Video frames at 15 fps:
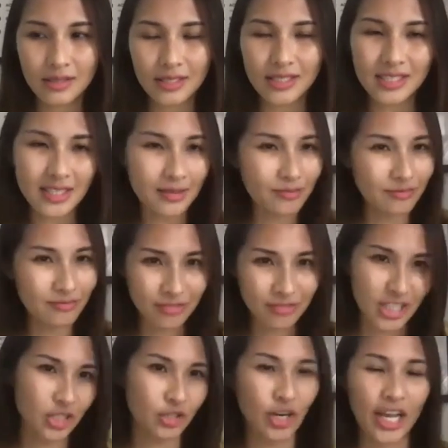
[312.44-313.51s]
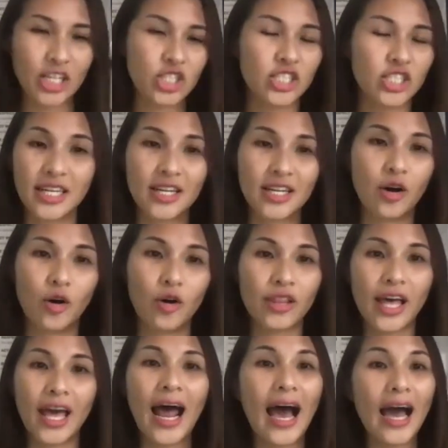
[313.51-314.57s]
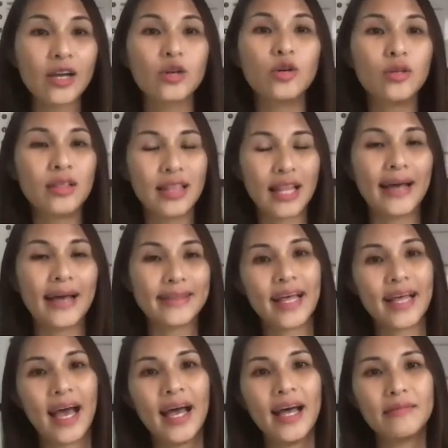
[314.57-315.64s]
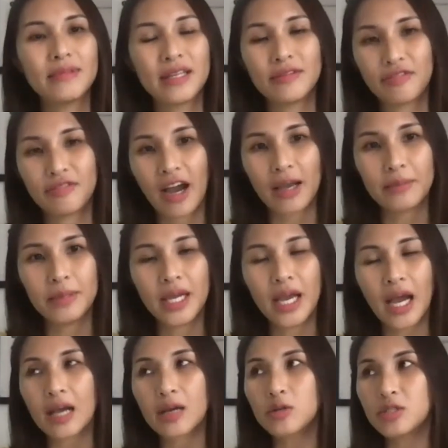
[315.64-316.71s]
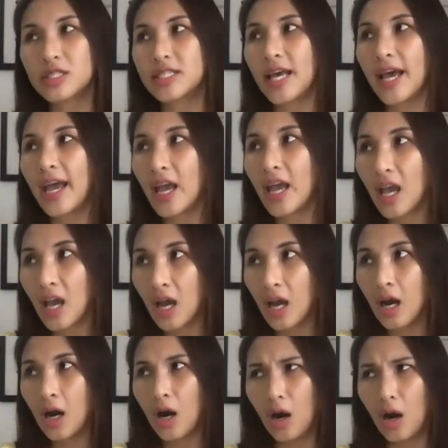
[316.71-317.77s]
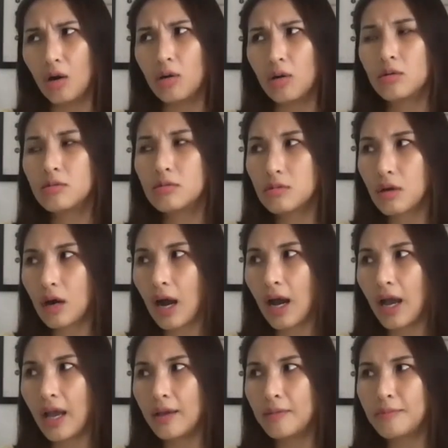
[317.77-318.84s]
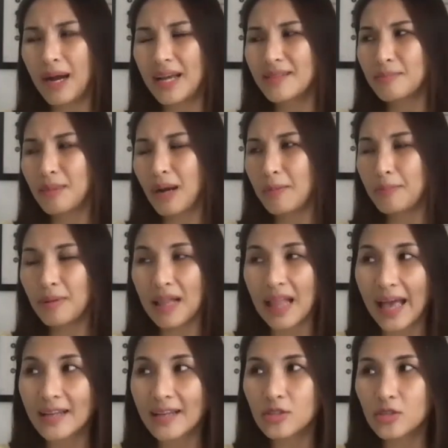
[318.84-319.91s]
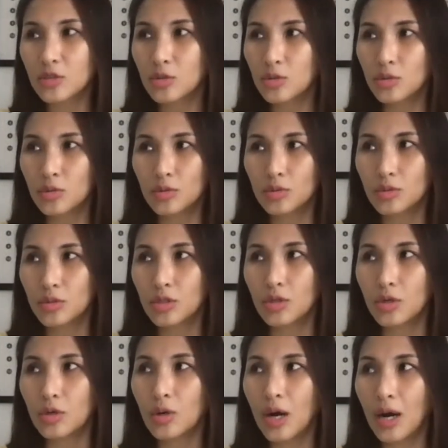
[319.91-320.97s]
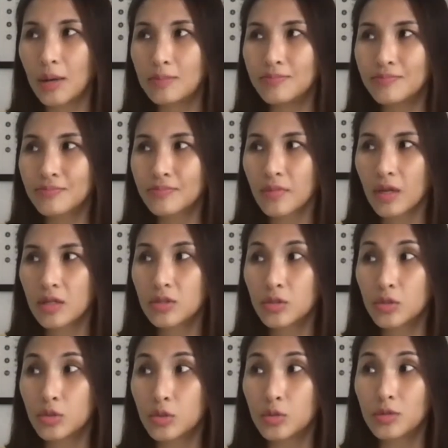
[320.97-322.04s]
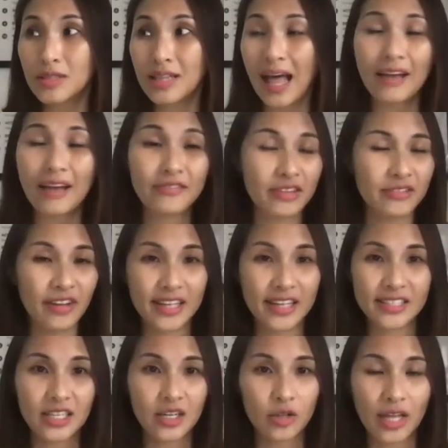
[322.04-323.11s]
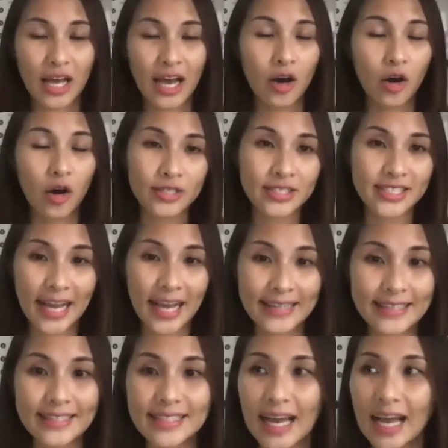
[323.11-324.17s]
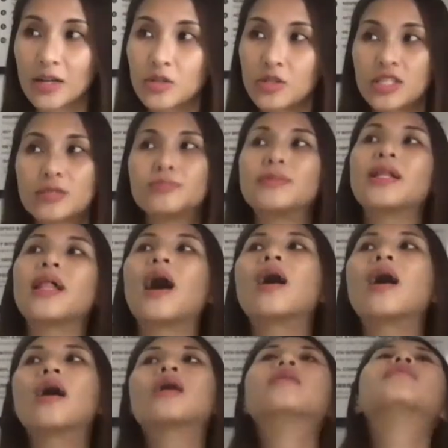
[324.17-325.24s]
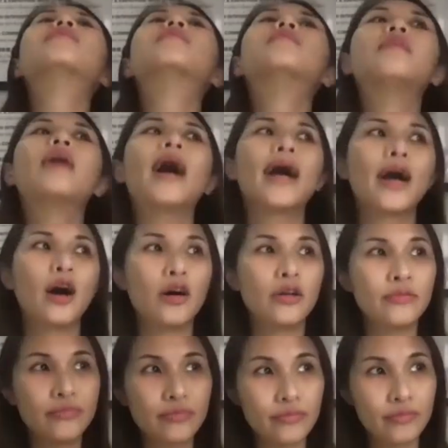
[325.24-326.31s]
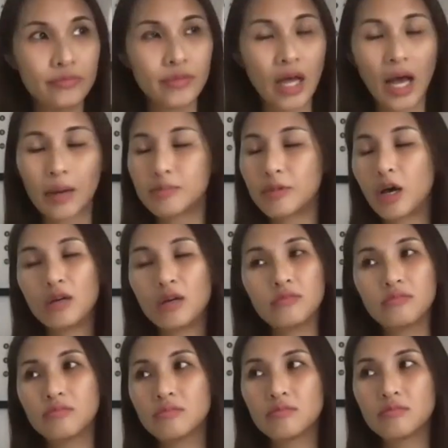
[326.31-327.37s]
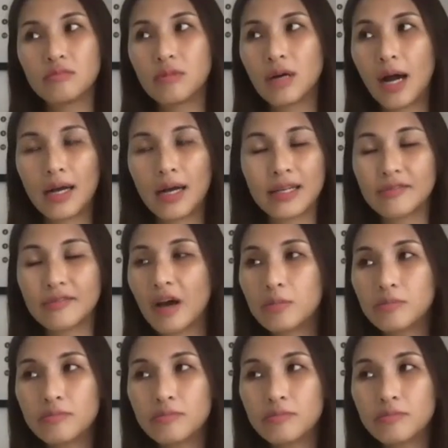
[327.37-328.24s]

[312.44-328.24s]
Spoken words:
the frustration and all that. I could let that define me. I could say, oh, my plans to do live events and all that are all in tatters. I could just be like, hang on, I'm not. I give up.